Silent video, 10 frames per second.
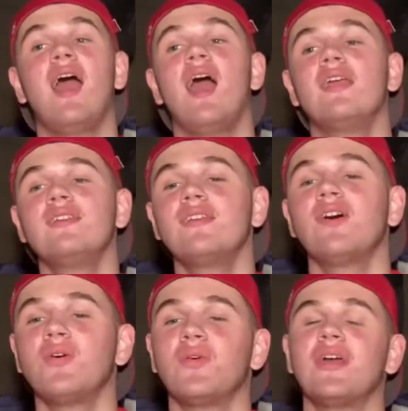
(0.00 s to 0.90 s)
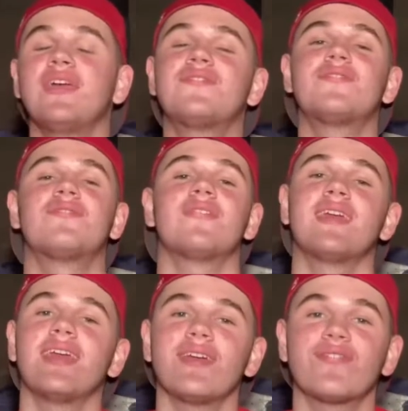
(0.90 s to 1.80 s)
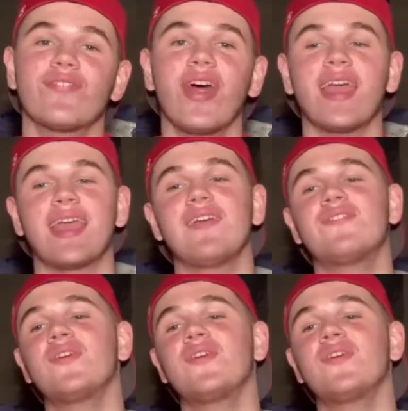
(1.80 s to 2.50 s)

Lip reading: if